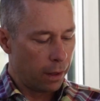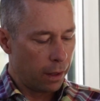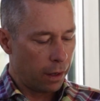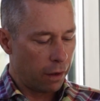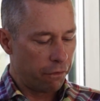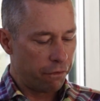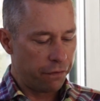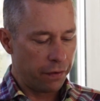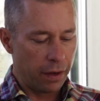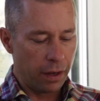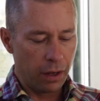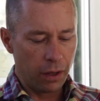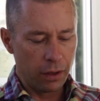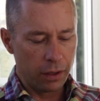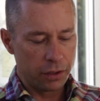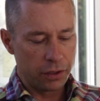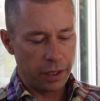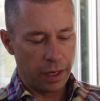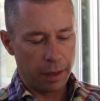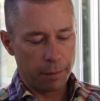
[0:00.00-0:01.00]
I
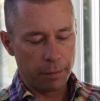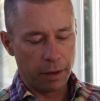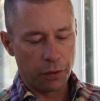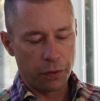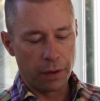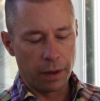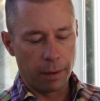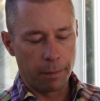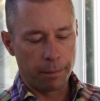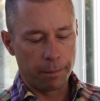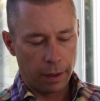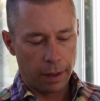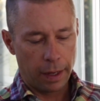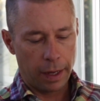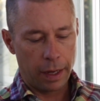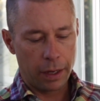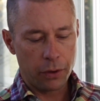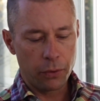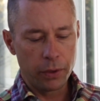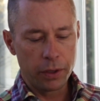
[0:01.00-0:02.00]
fell and jammed my thumb.
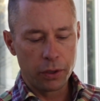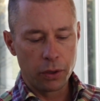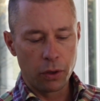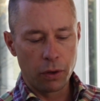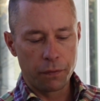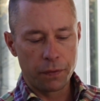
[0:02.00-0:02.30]
How do I know